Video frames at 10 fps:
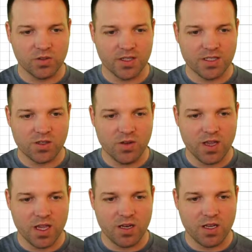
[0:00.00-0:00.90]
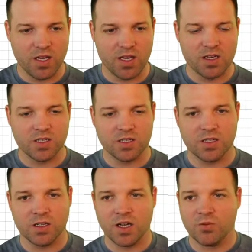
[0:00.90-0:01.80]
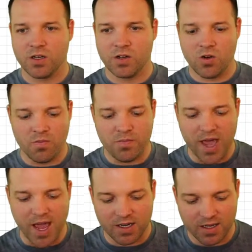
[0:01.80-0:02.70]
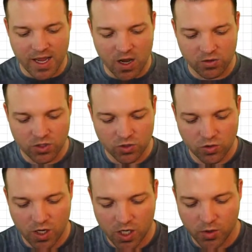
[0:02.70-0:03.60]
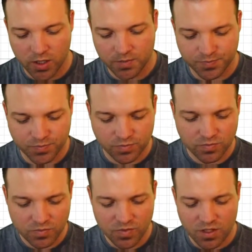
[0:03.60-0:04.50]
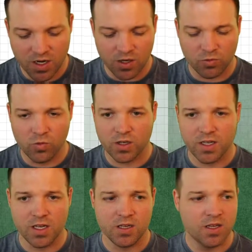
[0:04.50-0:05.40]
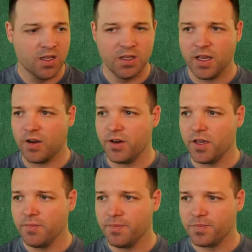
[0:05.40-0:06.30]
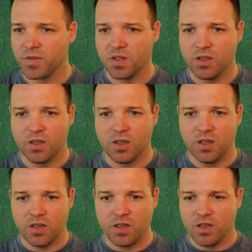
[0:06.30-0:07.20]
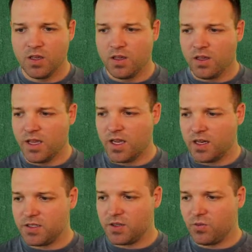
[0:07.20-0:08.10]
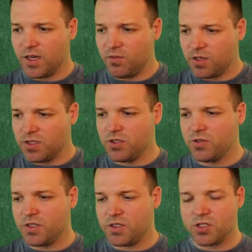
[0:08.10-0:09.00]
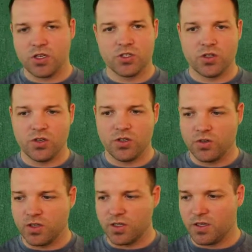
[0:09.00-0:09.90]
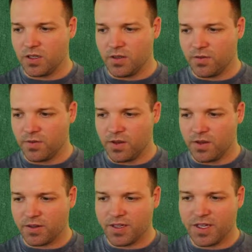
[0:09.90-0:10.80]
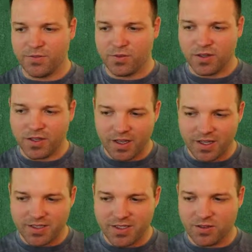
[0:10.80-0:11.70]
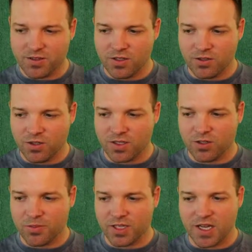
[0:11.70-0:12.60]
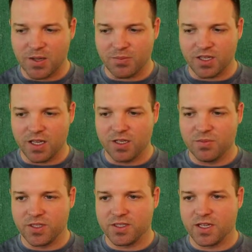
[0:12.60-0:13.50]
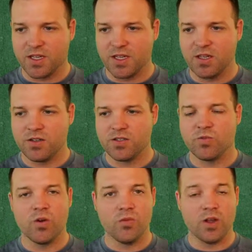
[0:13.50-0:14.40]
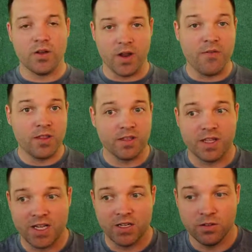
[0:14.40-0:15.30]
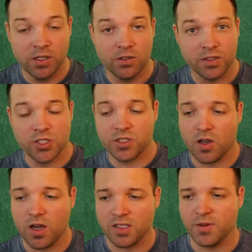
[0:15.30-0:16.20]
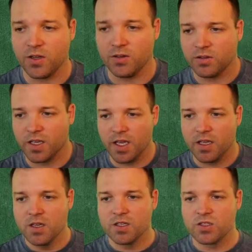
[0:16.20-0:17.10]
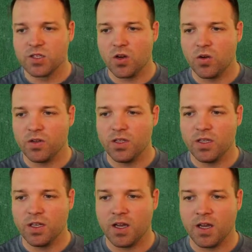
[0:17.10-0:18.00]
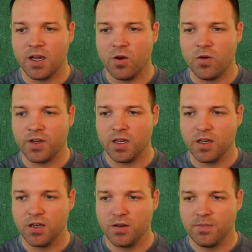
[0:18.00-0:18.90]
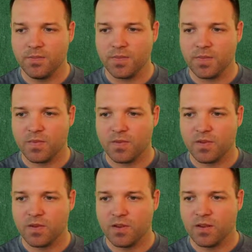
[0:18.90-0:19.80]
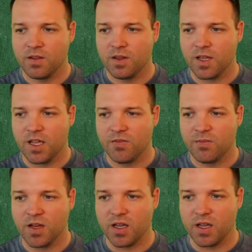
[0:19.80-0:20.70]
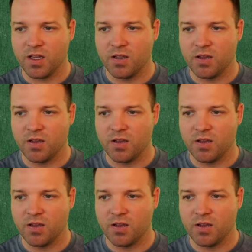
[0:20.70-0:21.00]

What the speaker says: let's go ahead and we're going to go back now to our working area. And what I want to do is show you the kind of, I guess it'll look a little bit complicated, but here's what everything that I literally just talked about. Okay, so over here, I have my,